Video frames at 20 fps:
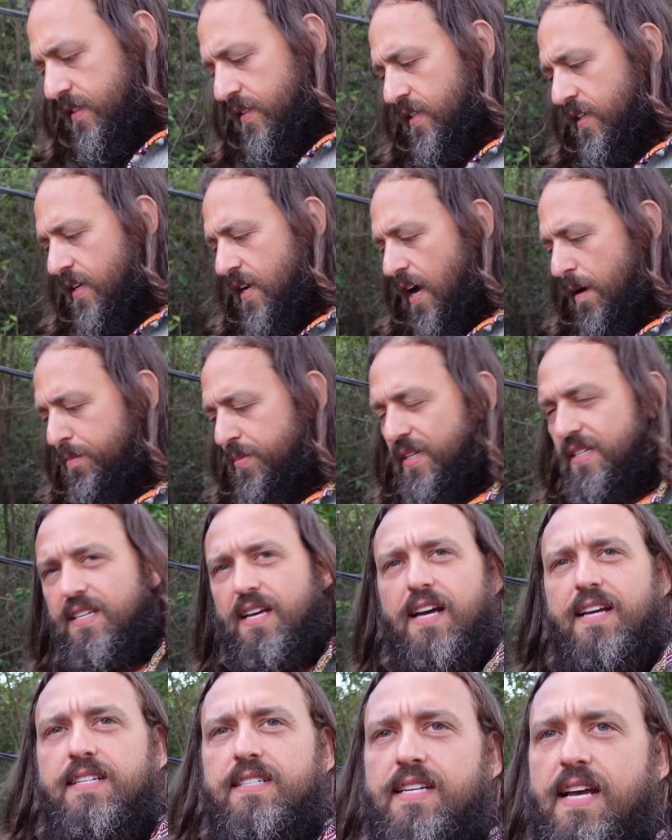to not be
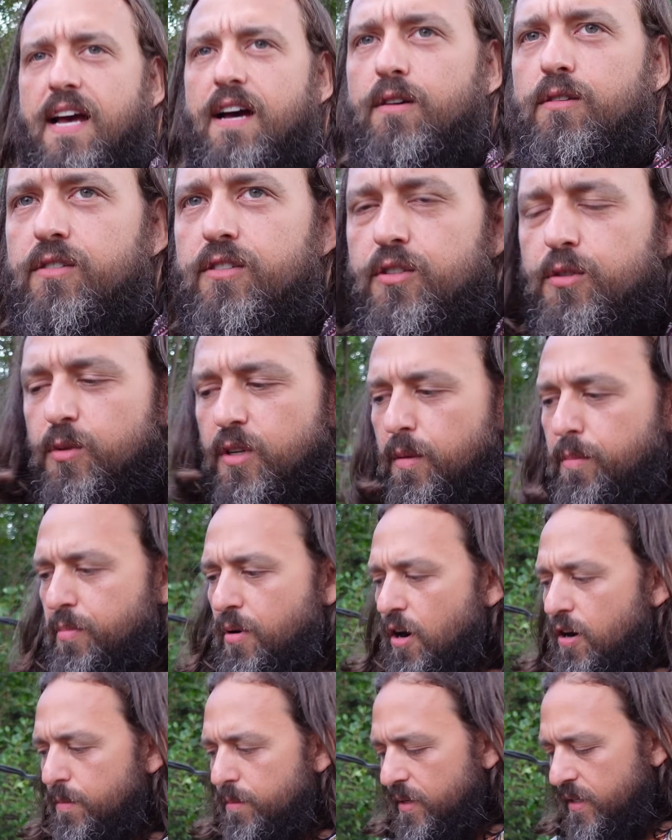tied down to an
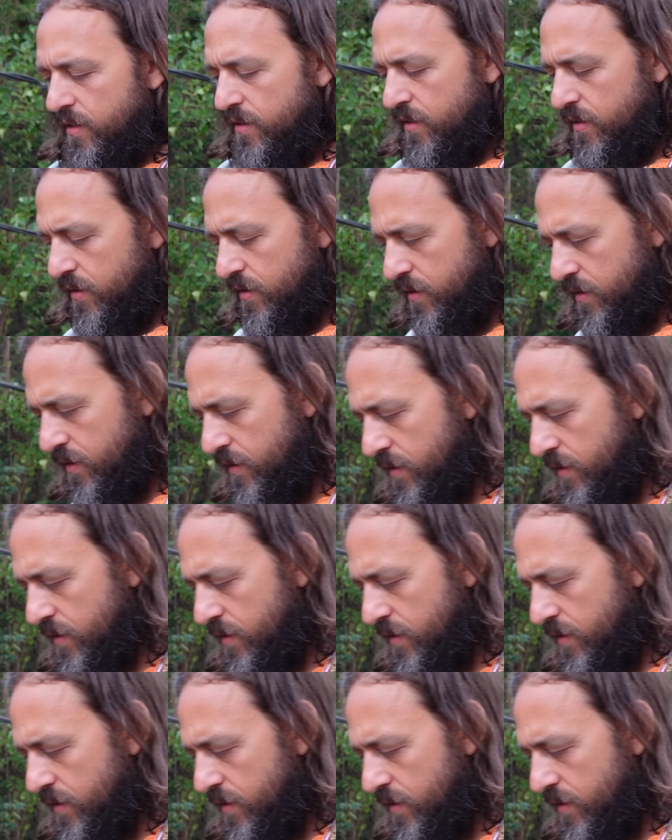apartment